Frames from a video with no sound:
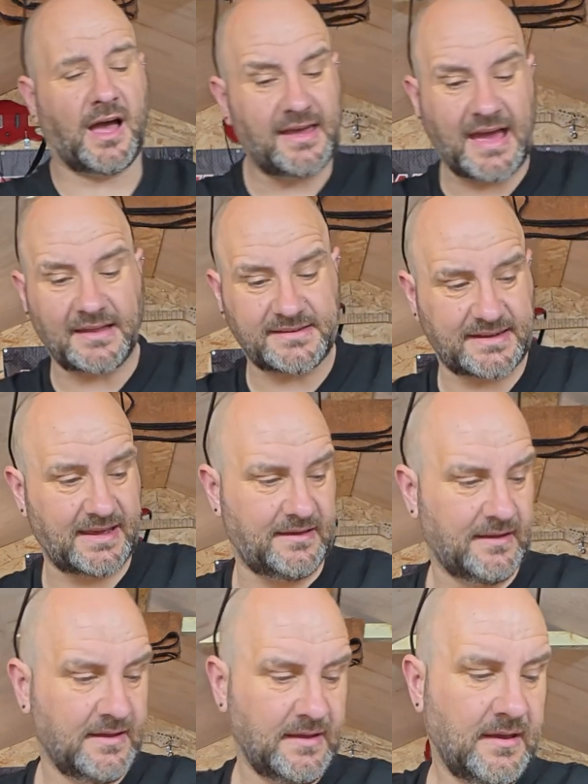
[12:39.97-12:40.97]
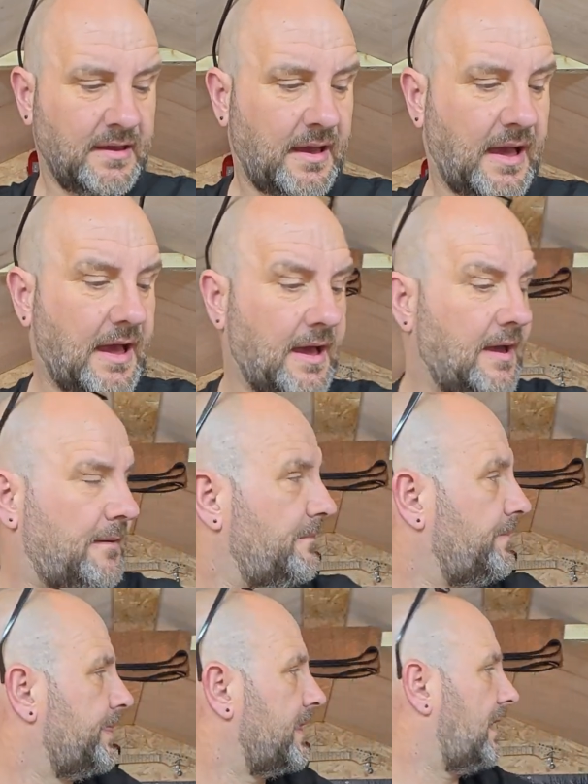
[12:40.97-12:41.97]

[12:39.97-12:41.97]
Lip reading: I added it, and